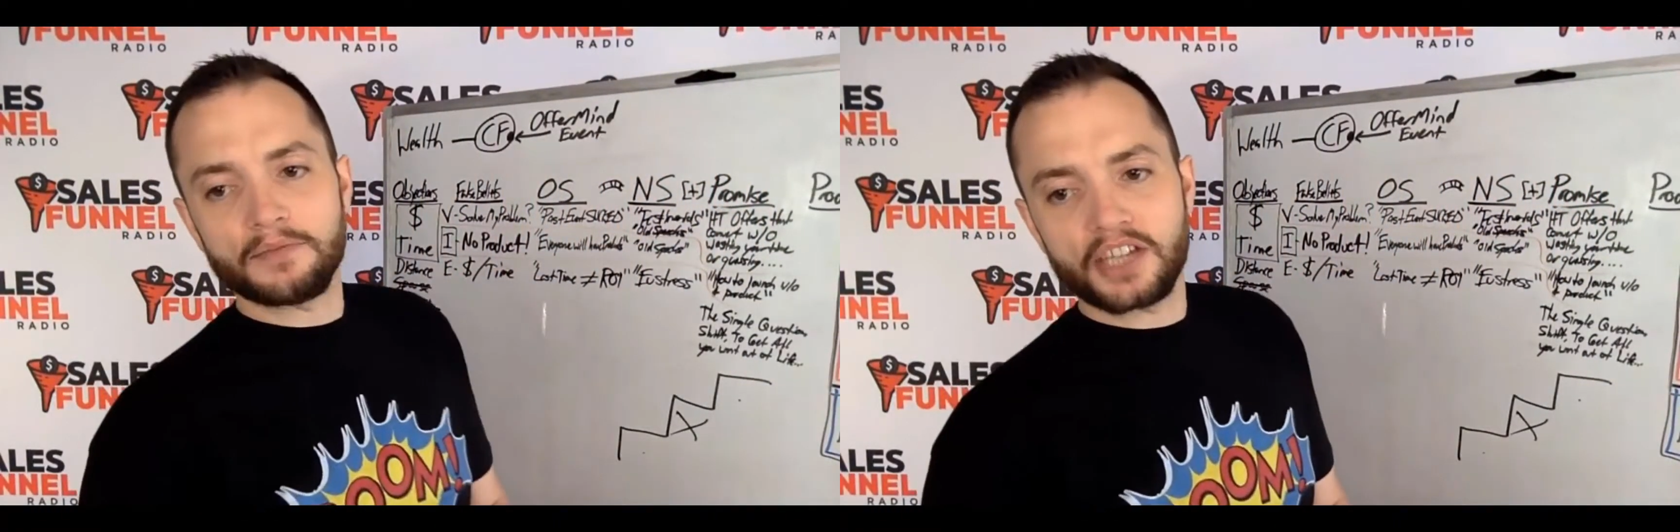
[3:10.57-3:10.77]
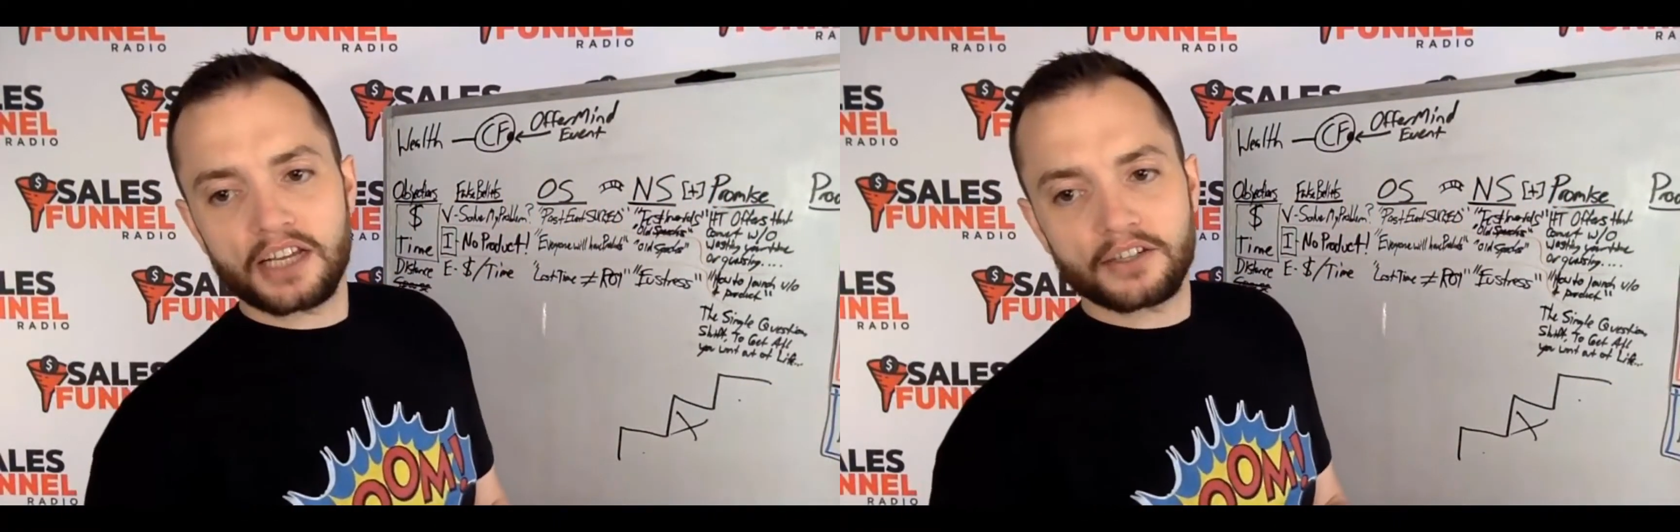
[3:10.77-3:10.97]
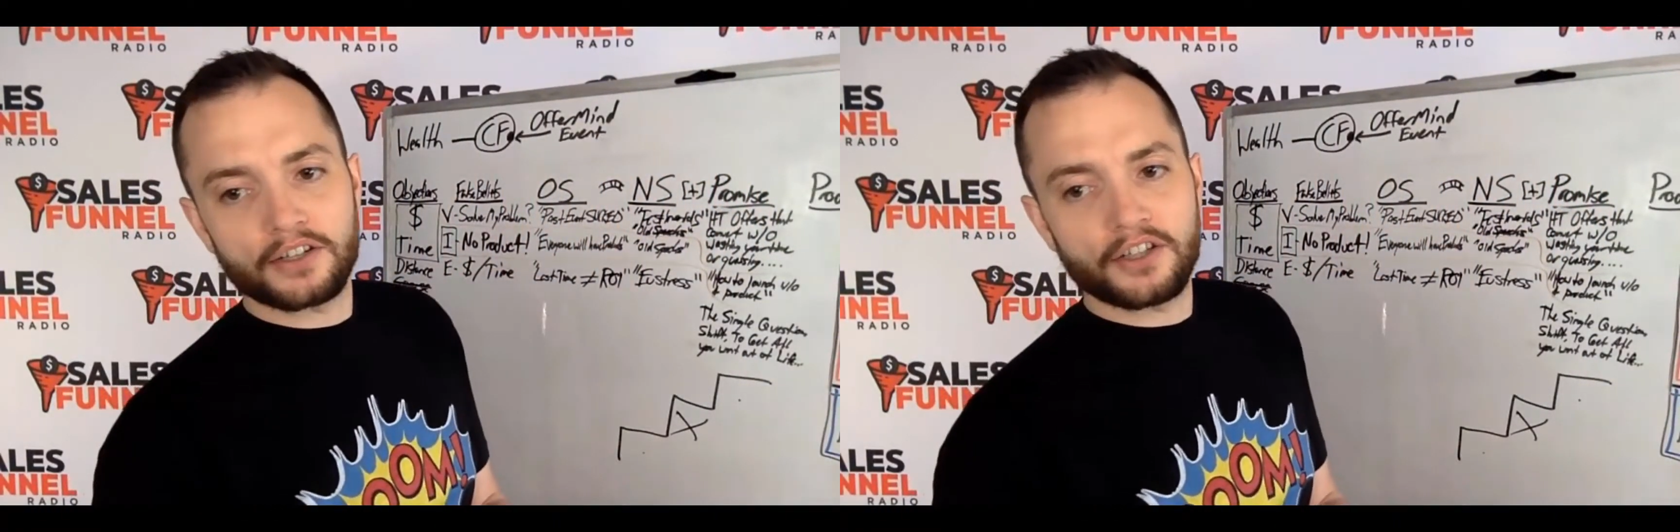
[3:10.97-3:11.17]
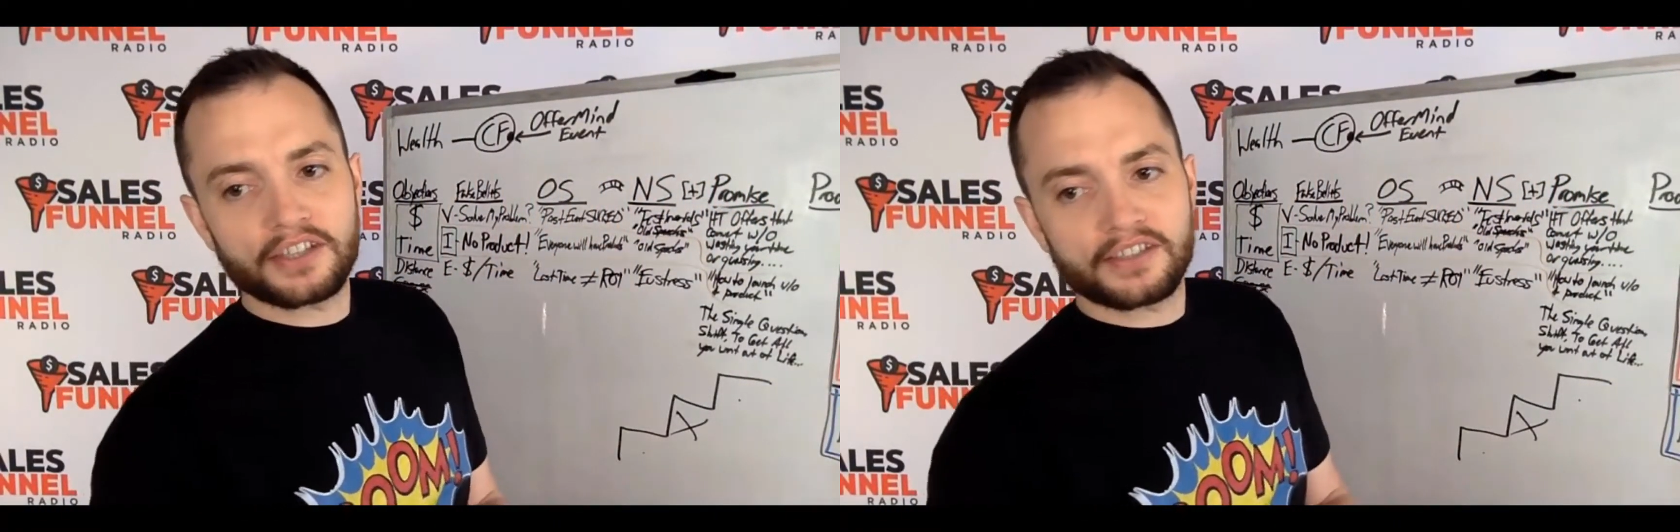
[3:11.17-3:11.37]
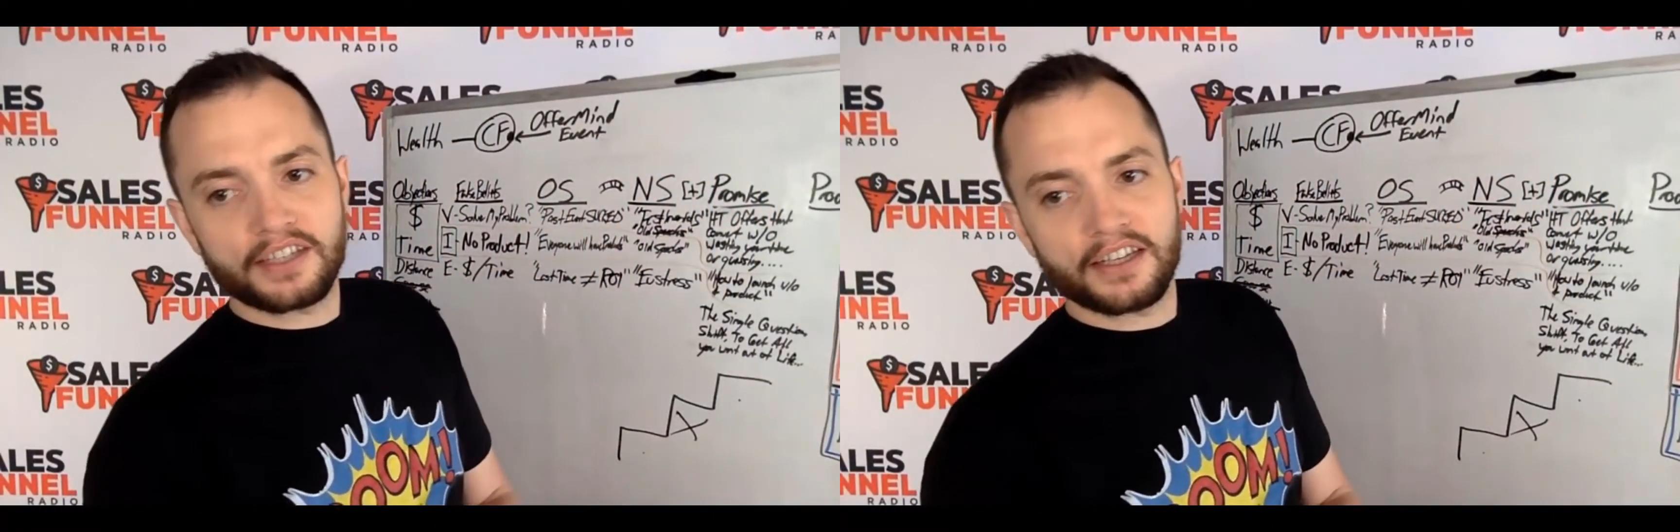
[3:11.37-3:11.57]
Change or you
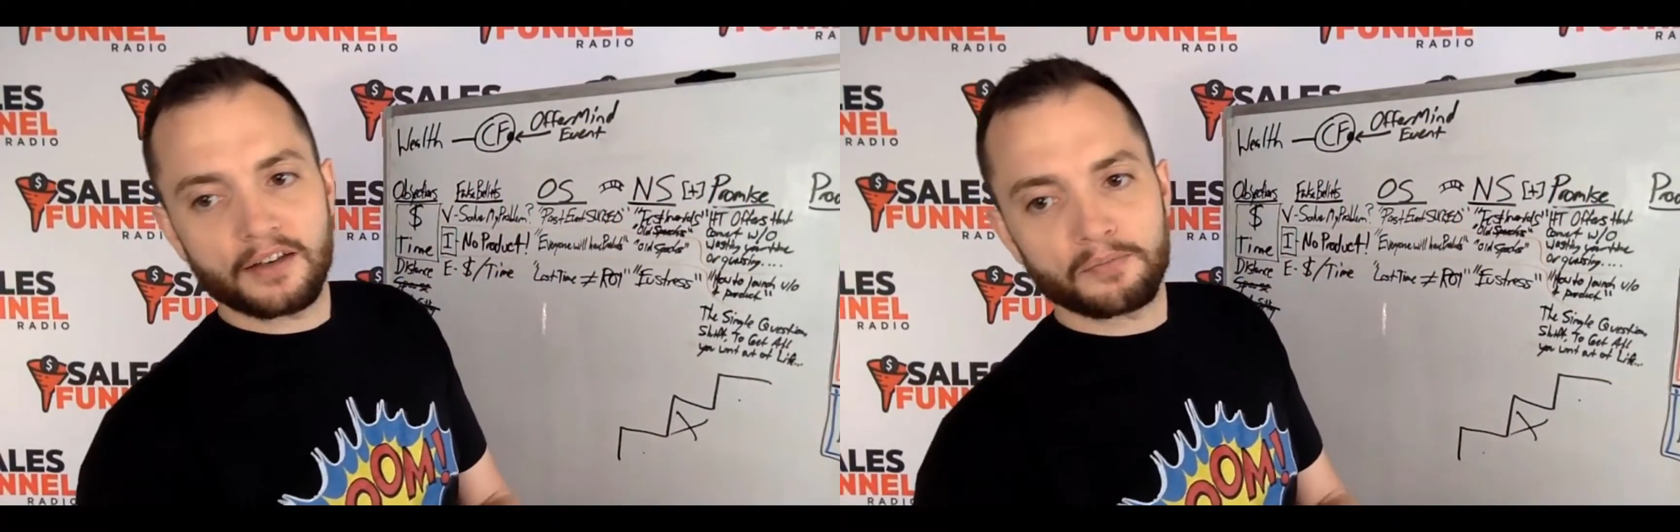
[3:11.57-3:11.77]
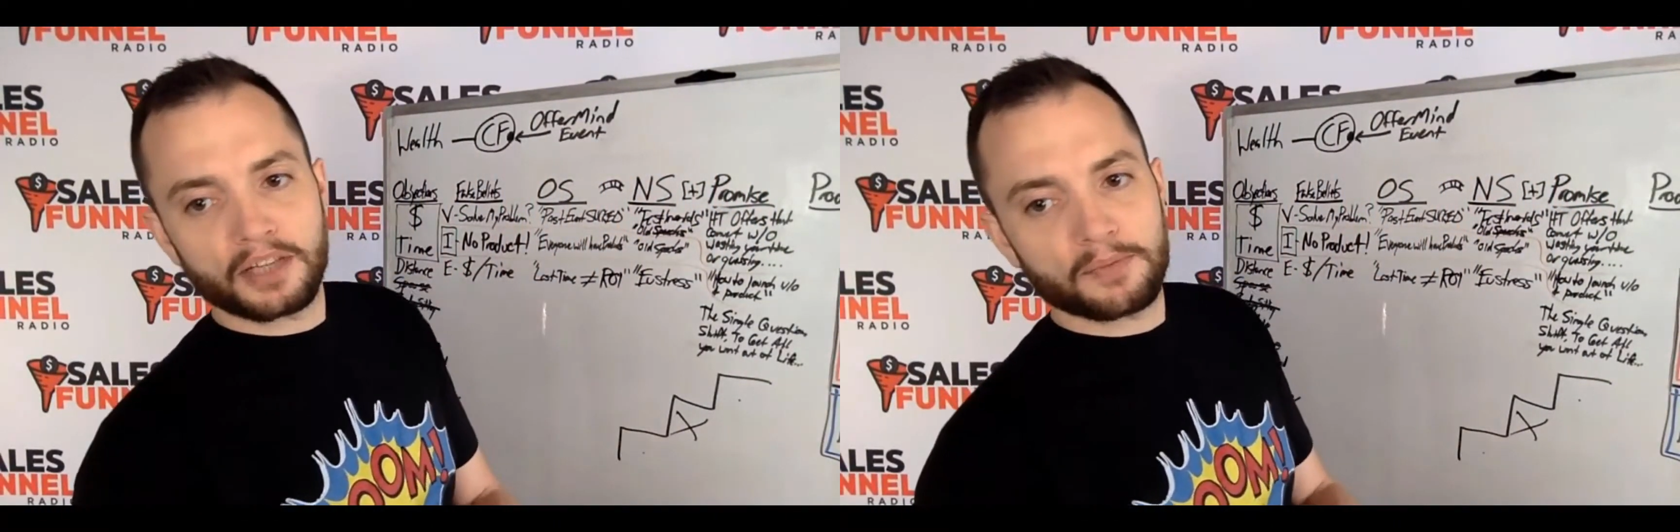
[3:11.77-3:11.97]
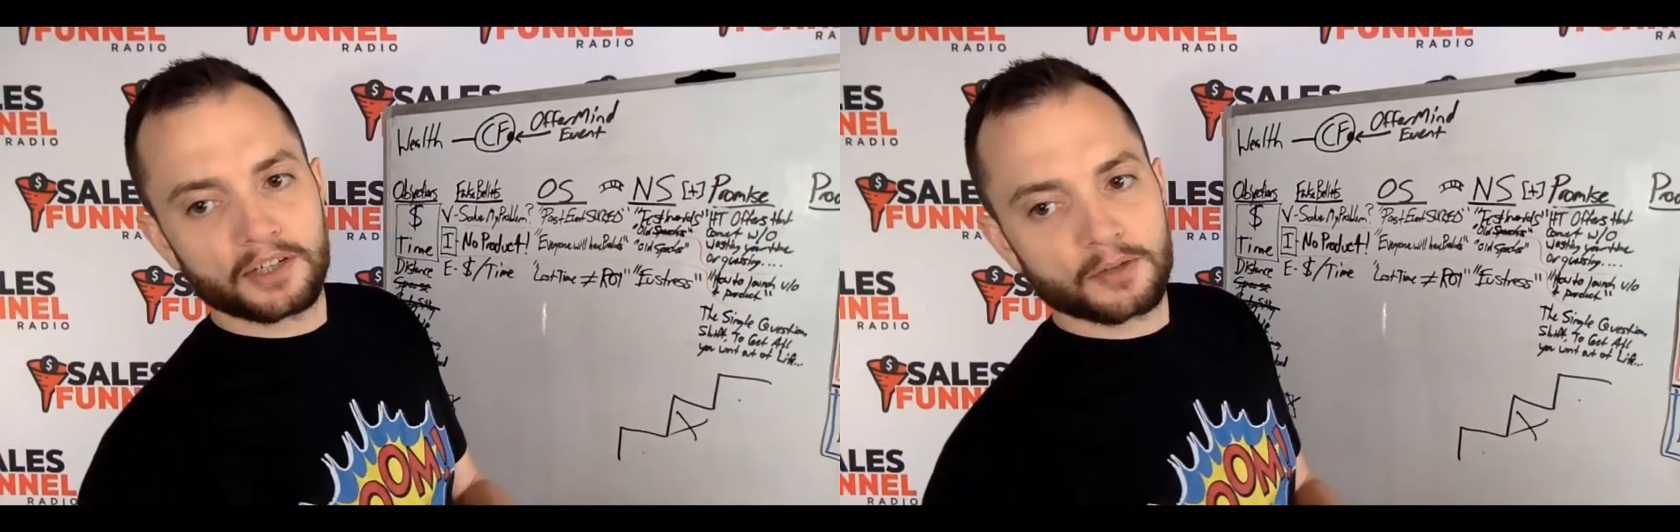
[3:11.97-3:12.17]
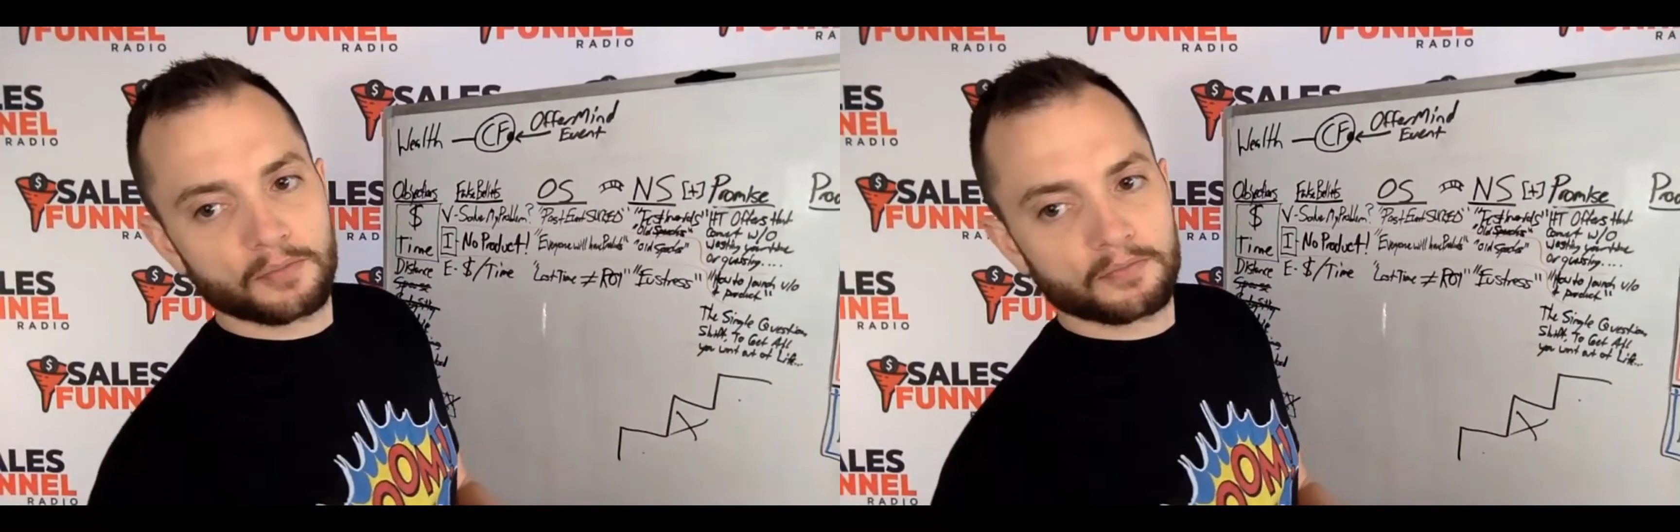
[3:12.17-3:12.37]
listen to Play Bigger